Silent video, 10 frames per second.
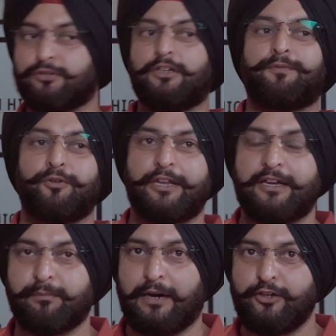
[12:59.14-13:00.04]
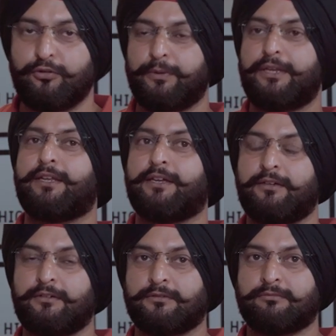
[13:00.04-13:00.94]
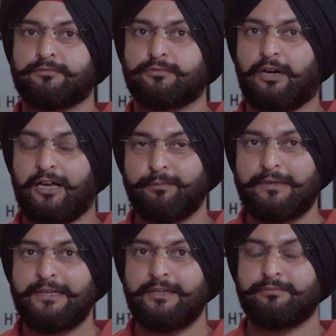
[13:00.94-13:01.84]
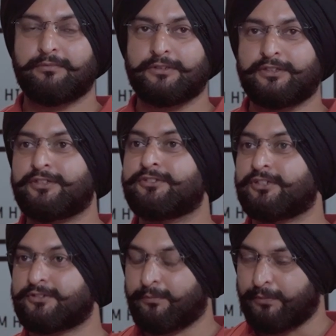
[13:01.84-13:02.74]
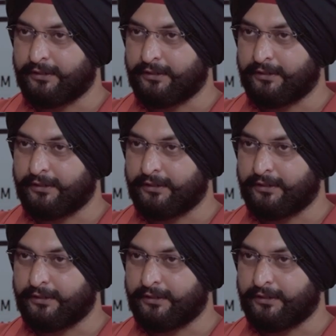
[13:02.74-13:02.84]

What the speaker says: So if you take my opinion, so I believe this is just a